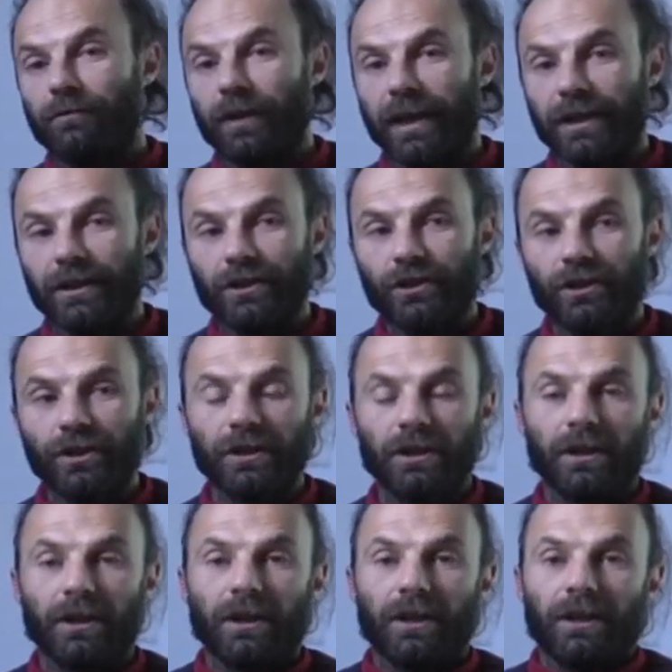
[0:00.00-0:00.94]
range?
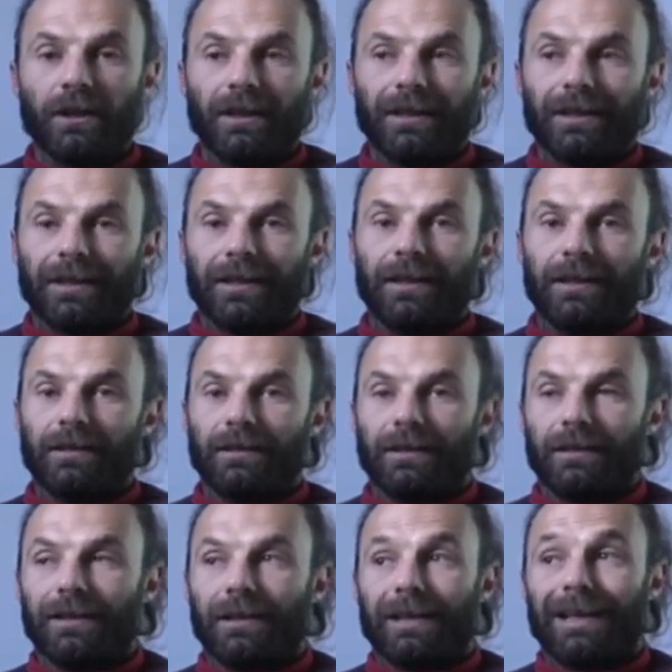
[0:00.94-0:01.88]

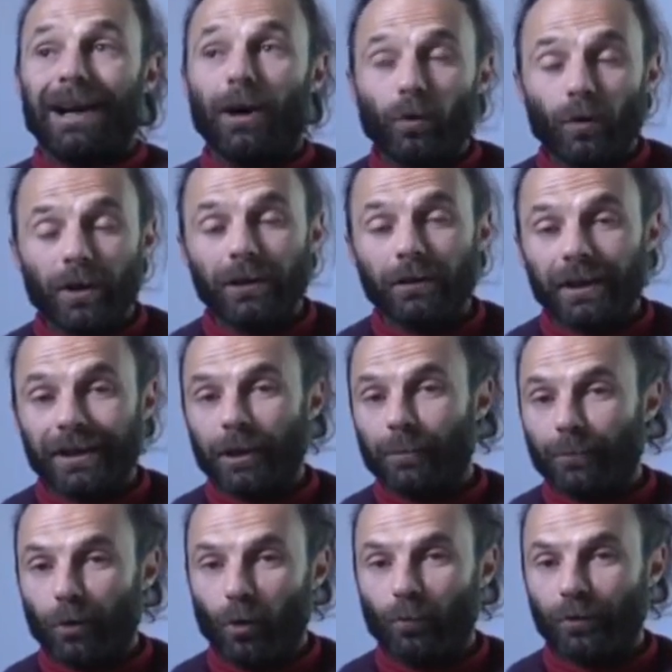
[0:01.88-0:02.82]
And how will an
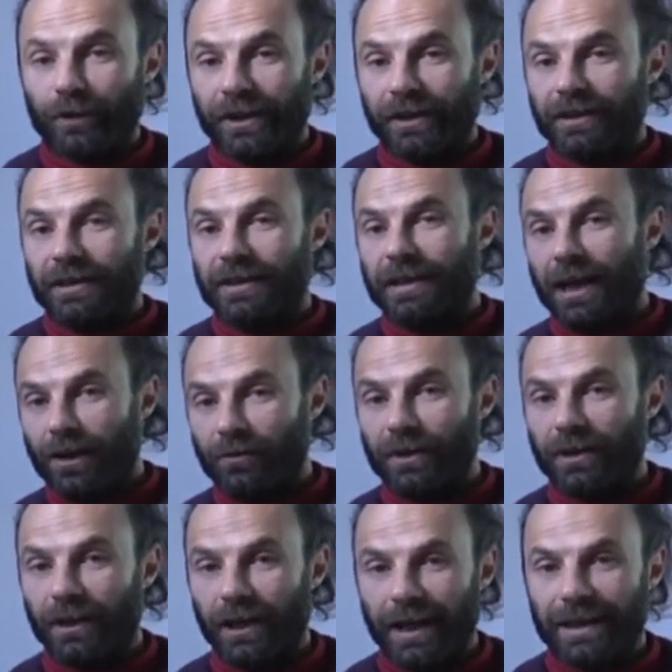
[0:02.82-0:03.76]
appropriate
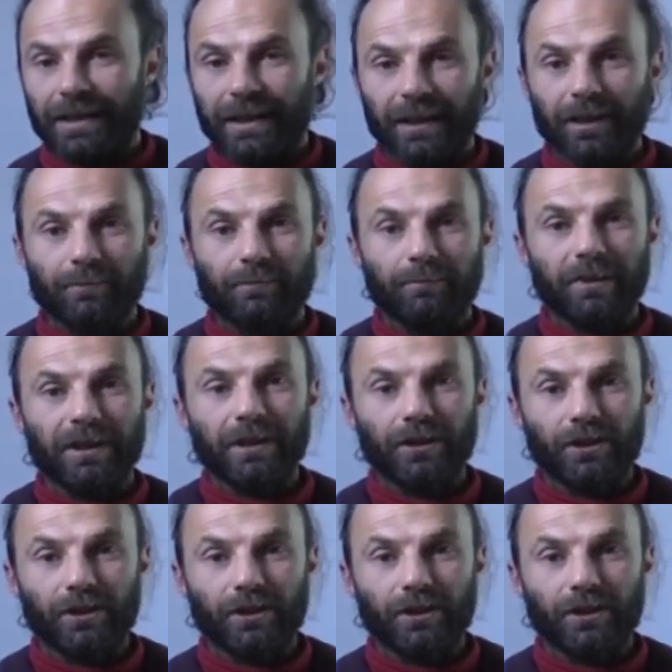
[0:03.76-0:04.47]
sound and lighting be